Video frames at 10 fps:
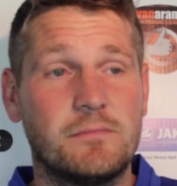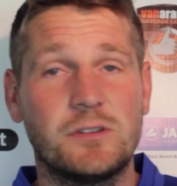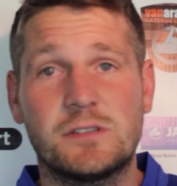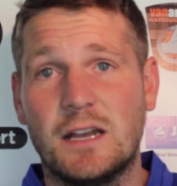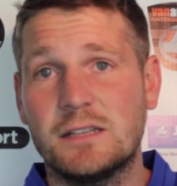
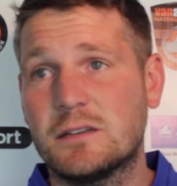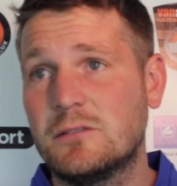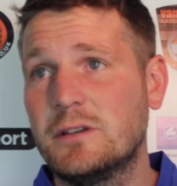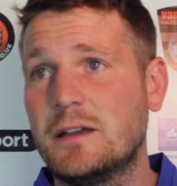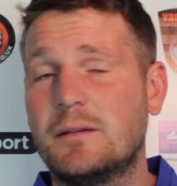Just
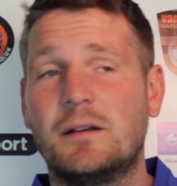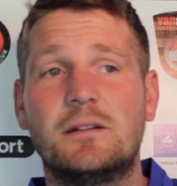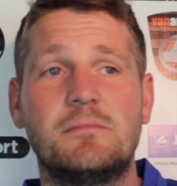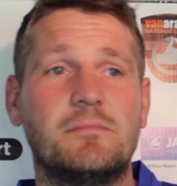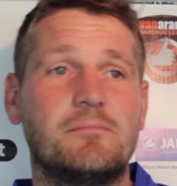tactical,
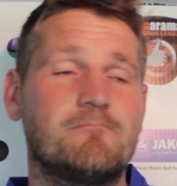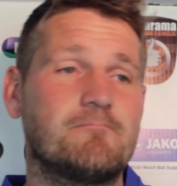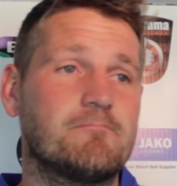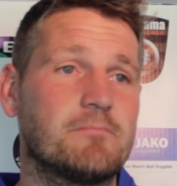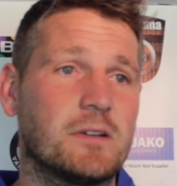yeah.
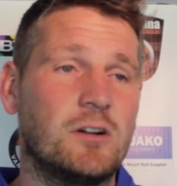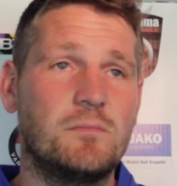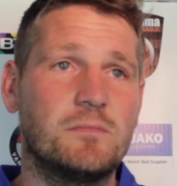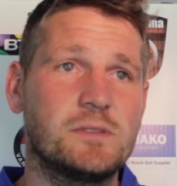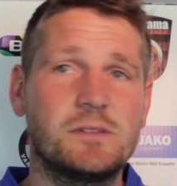
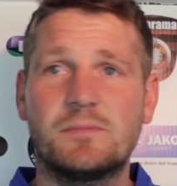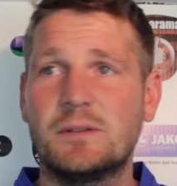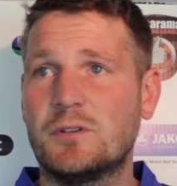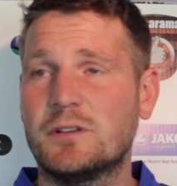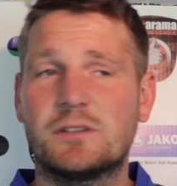Combs, we
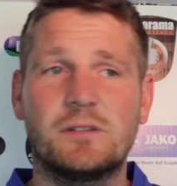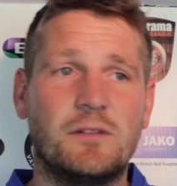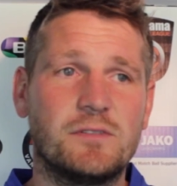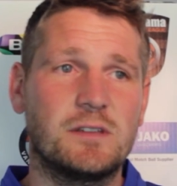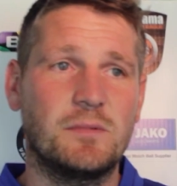wanted to,
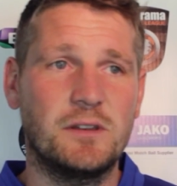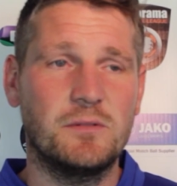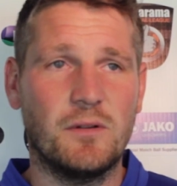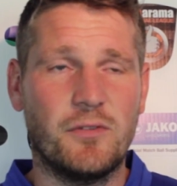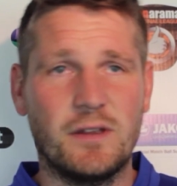obviously we
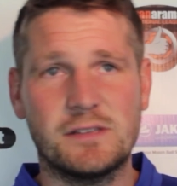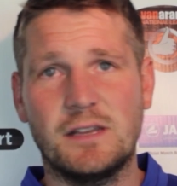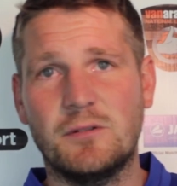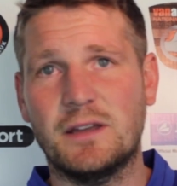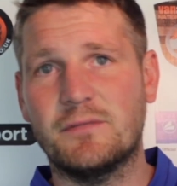knew what threats
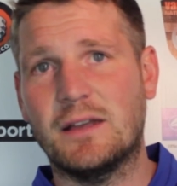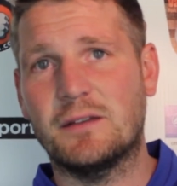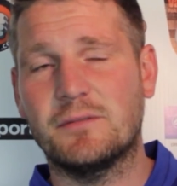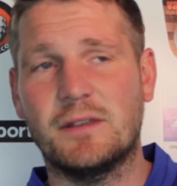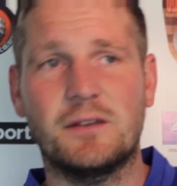they would have
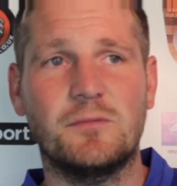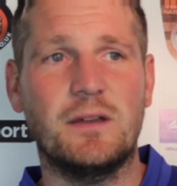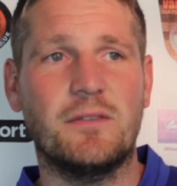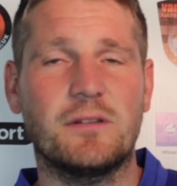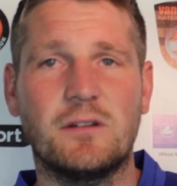down the
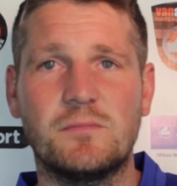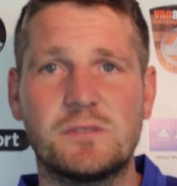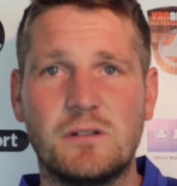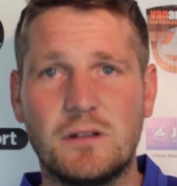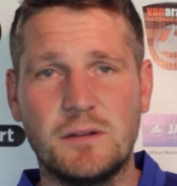width, and
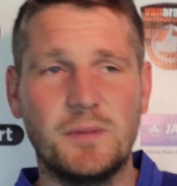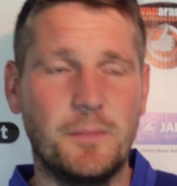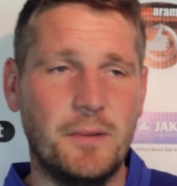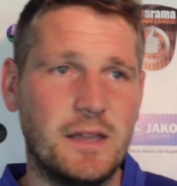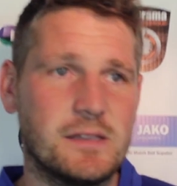Combs got a little bit
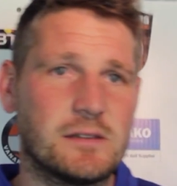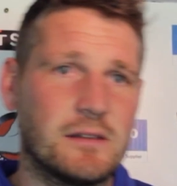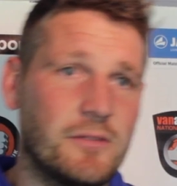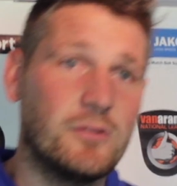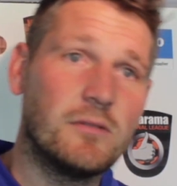of pace, and
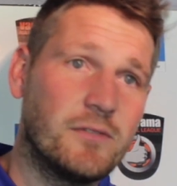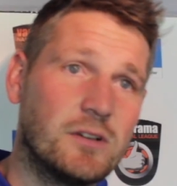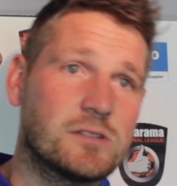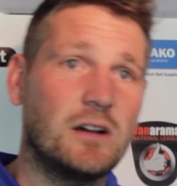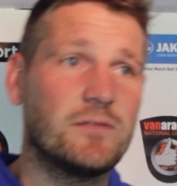I thought
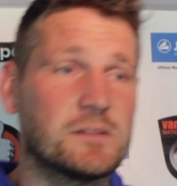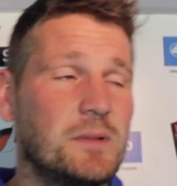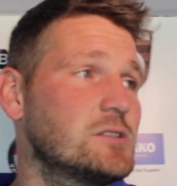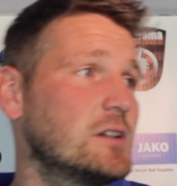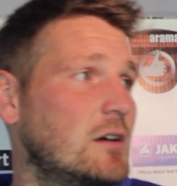first half
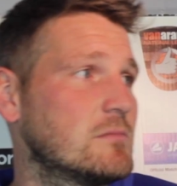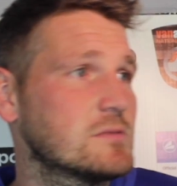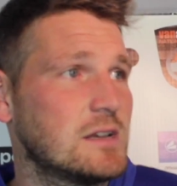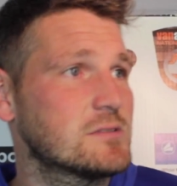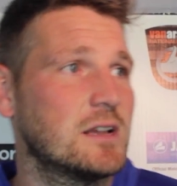especially Combs
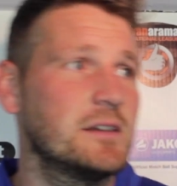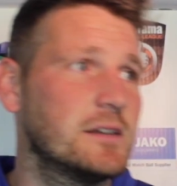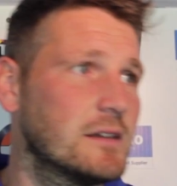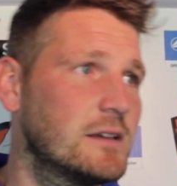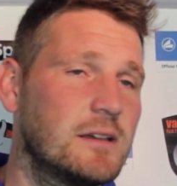was
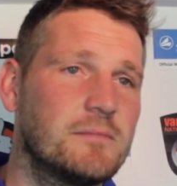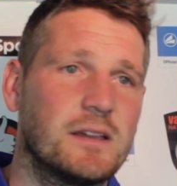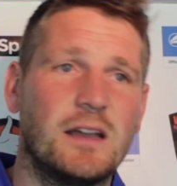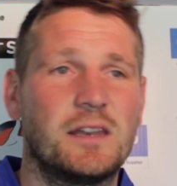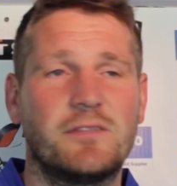outstanding. The
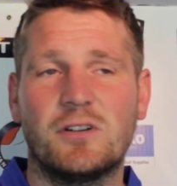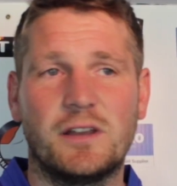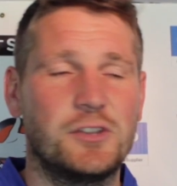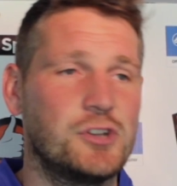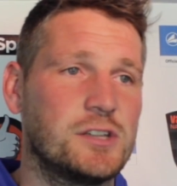guy never
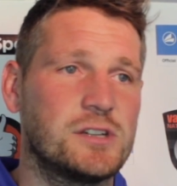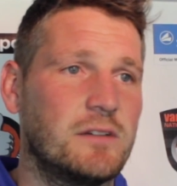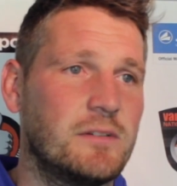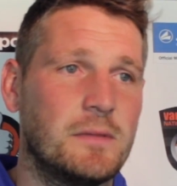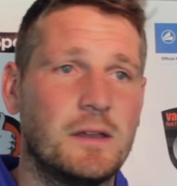got any change
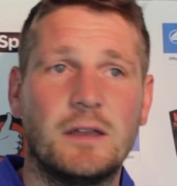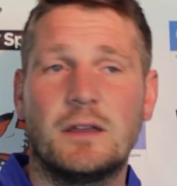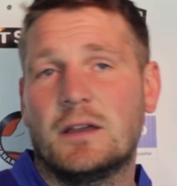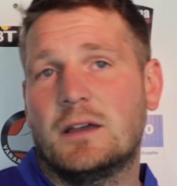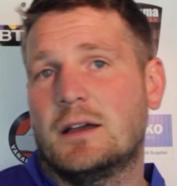out of
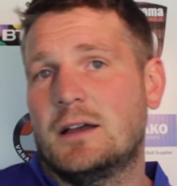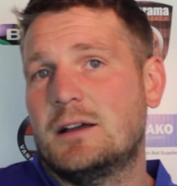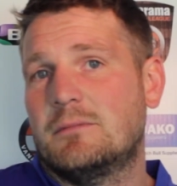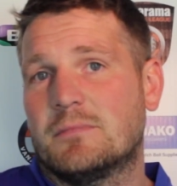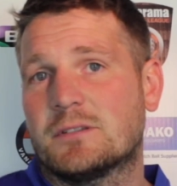
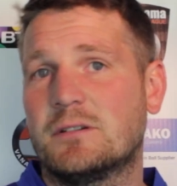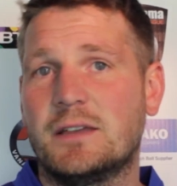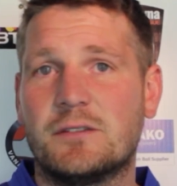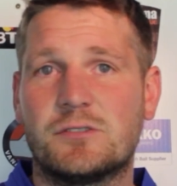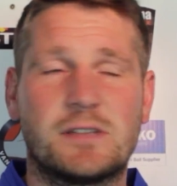him. So
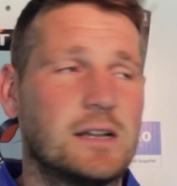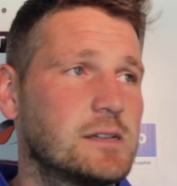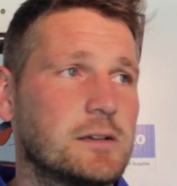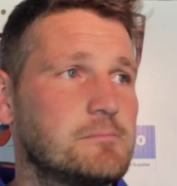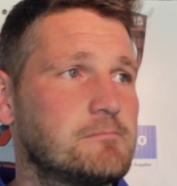yeah, just
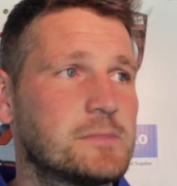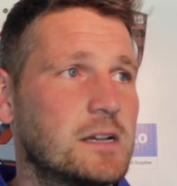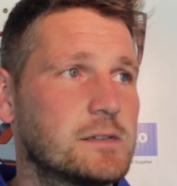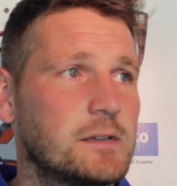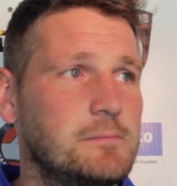
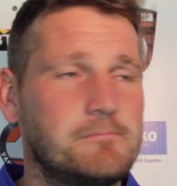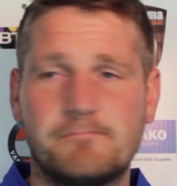tactically.